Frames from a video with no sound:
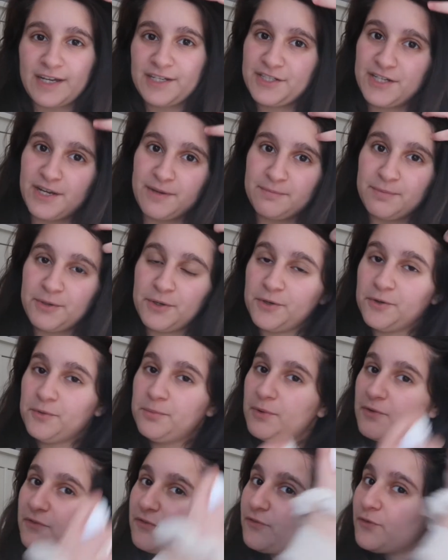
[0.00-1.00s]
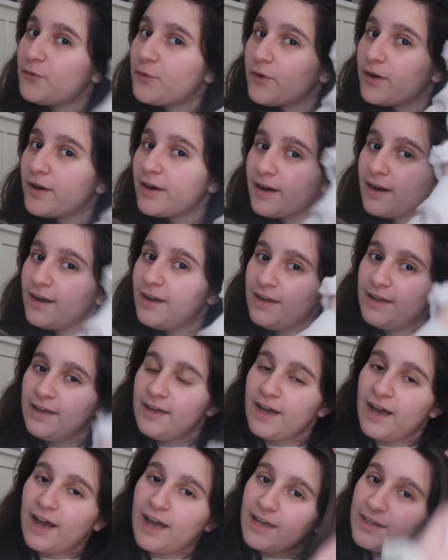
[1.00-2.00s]
shampoo before
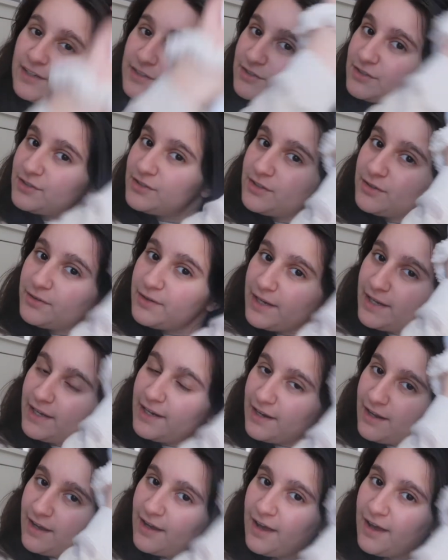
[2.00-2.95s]
I do it.